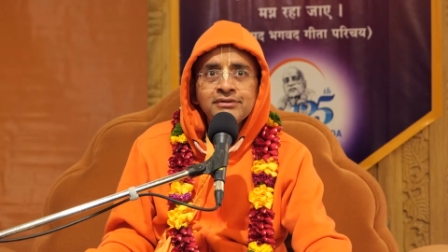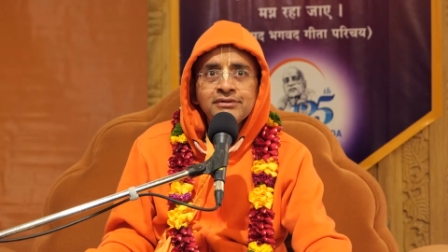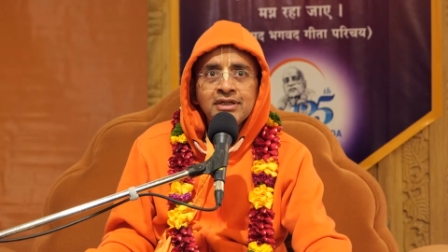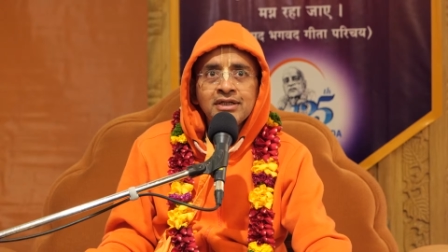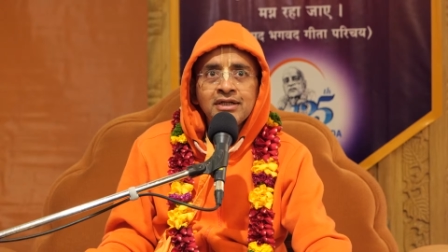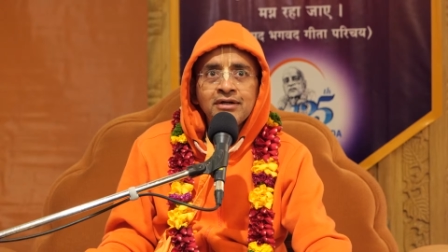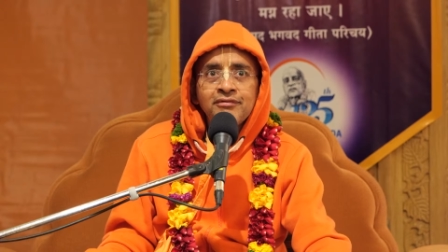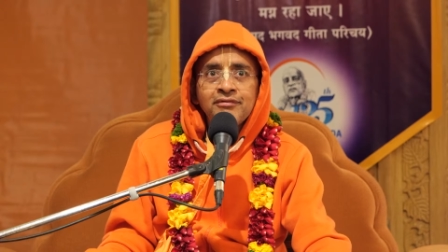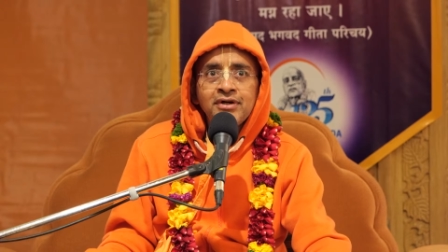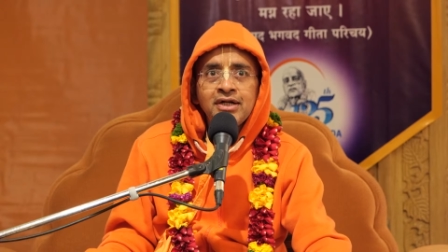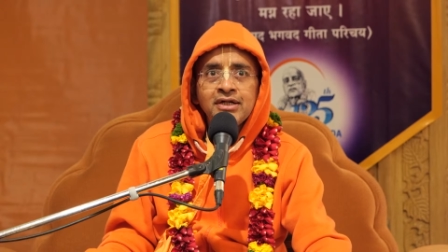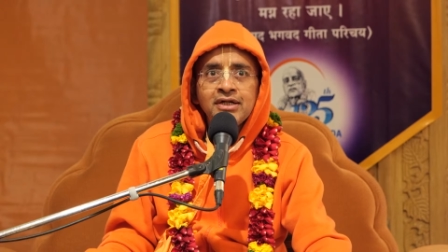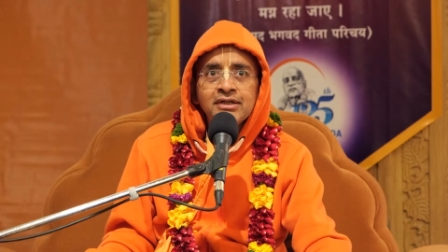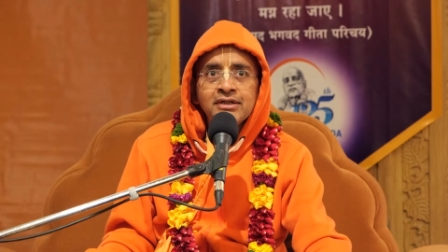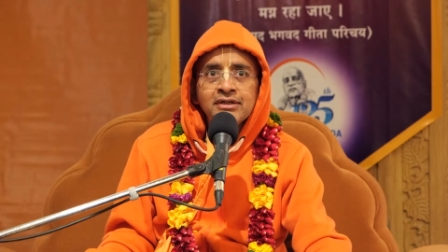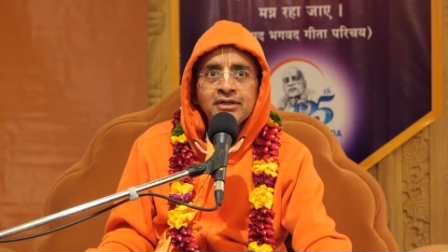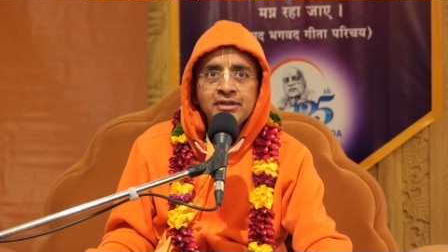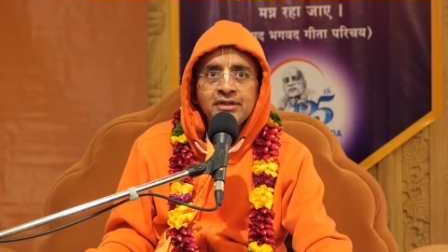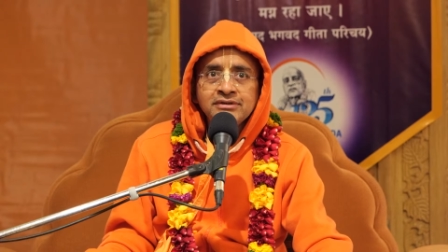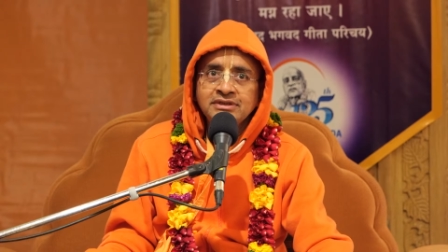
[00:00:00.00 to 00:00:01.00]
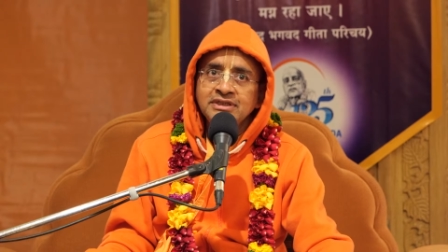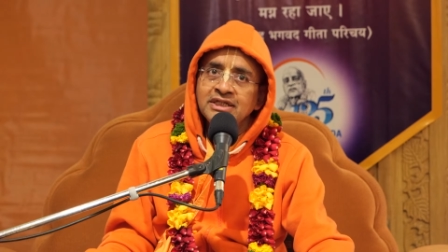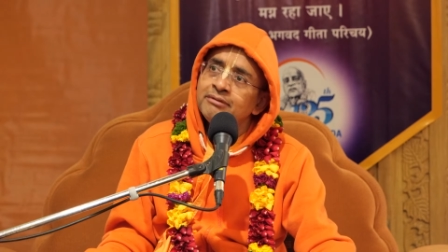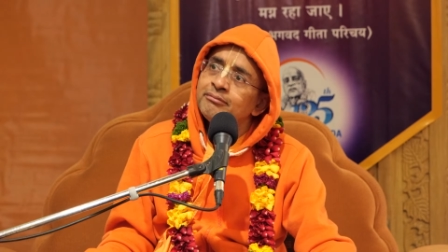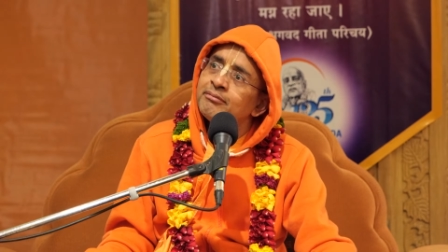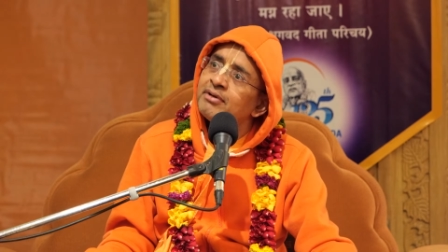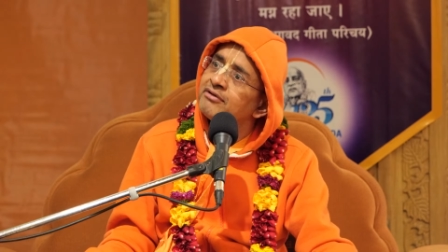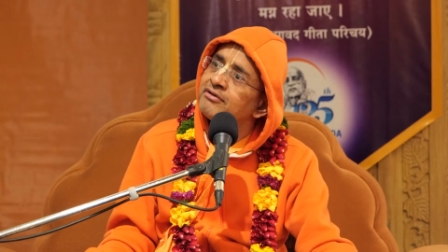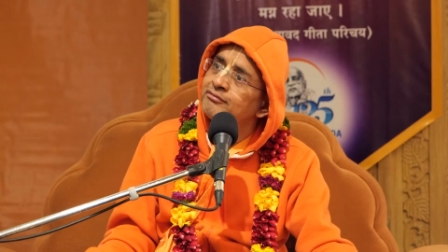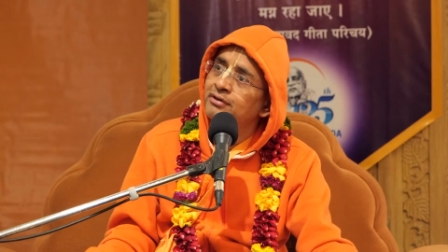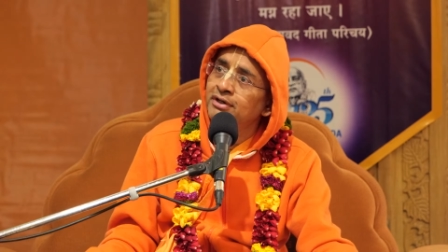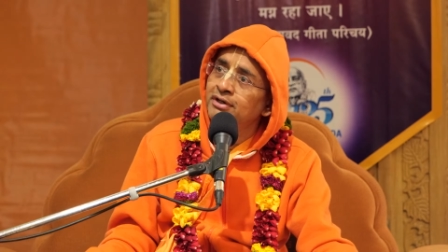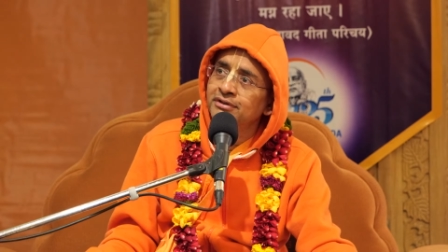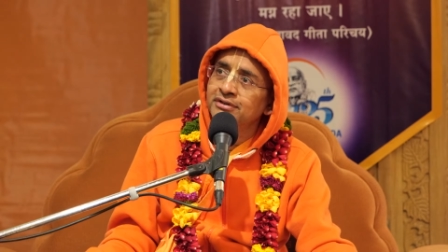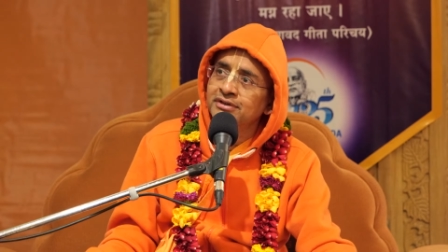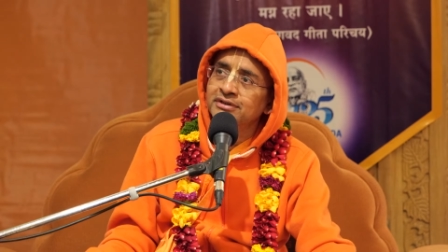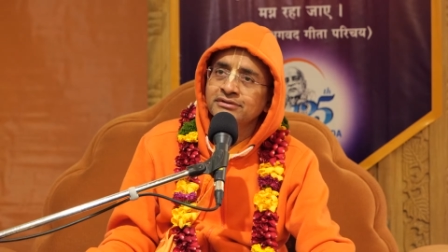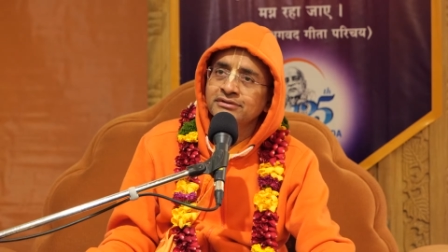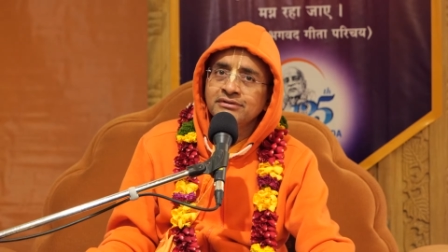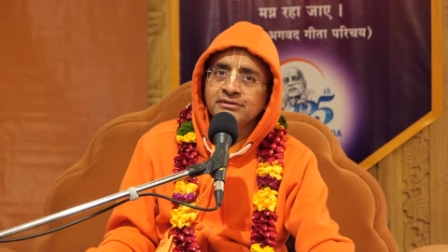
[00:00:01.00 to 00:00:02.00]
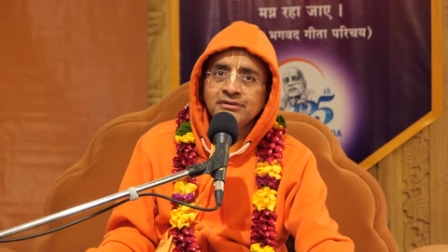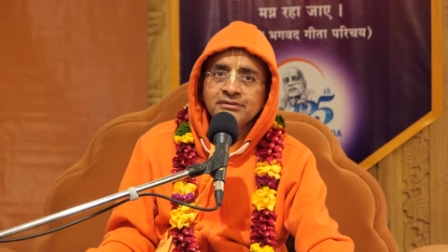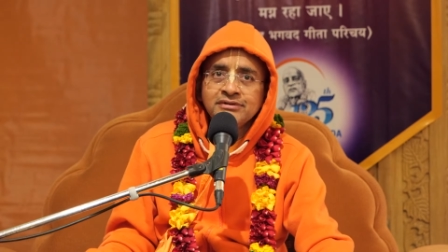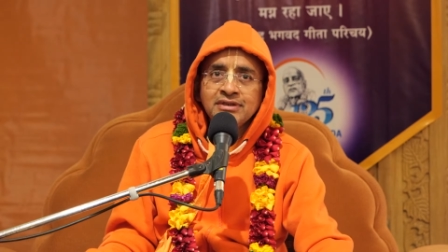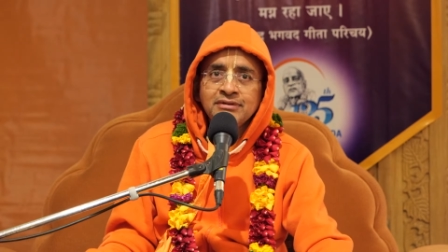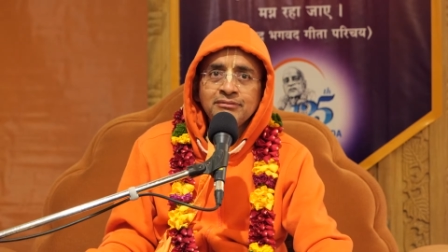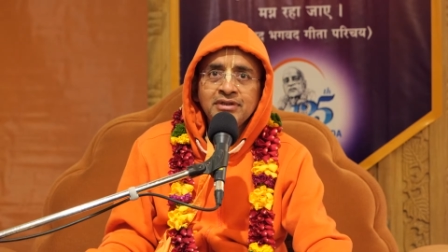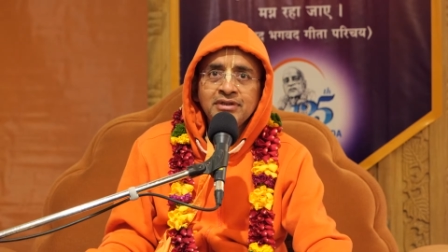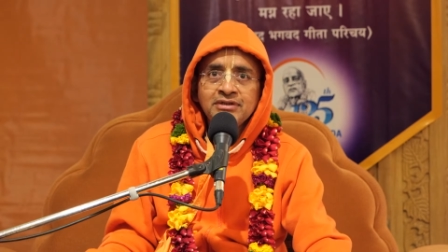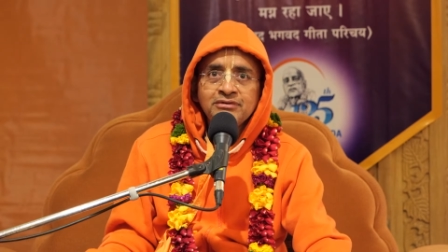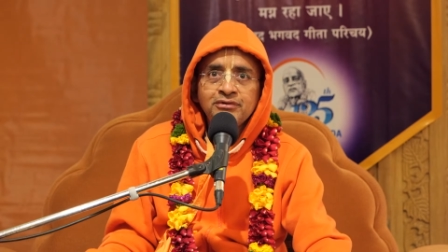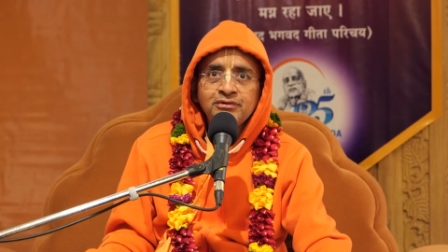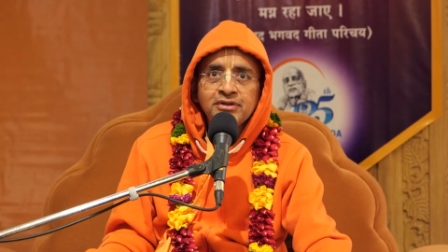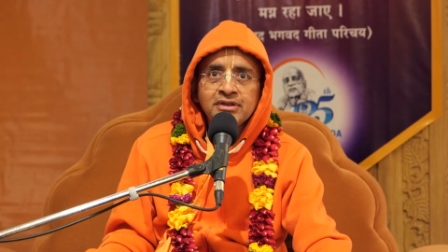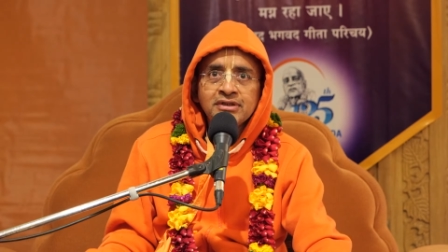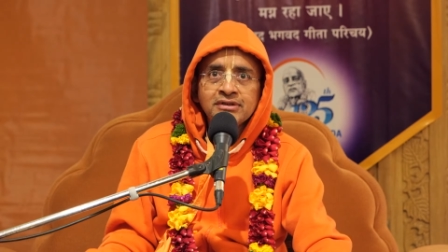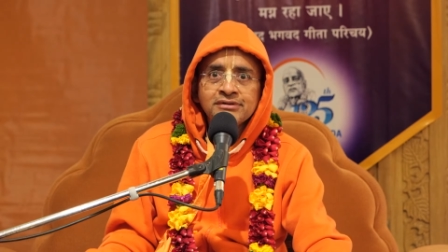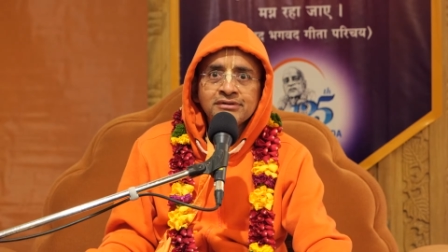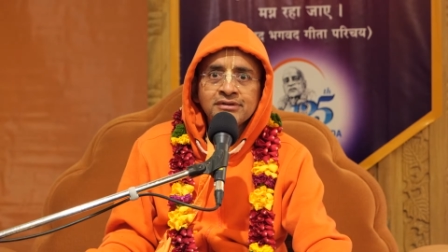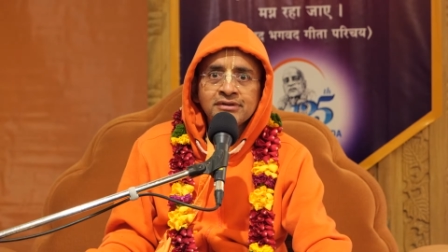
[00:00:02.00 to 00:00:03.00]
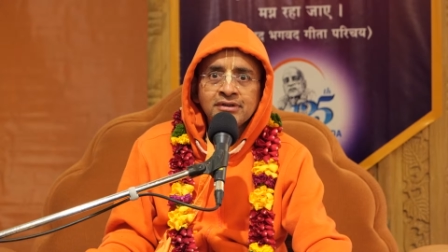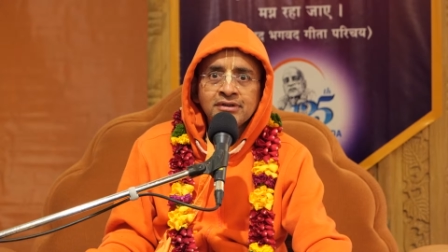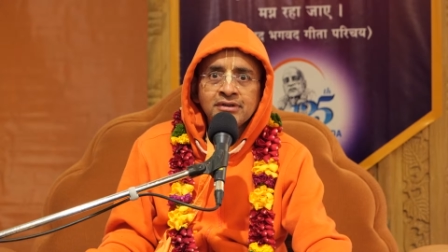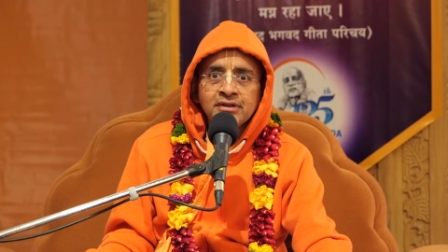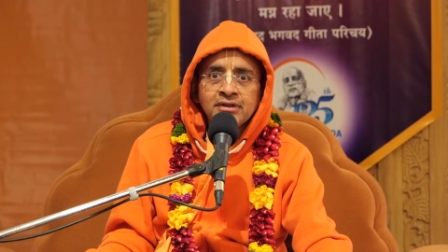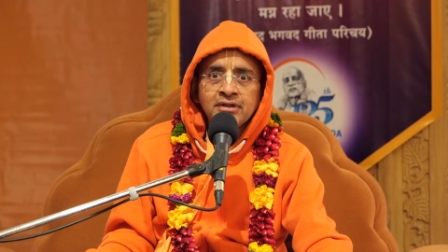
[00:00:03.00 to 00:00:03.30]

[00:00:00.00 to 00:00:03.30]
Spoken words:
in the world and see my followers, see my devotees.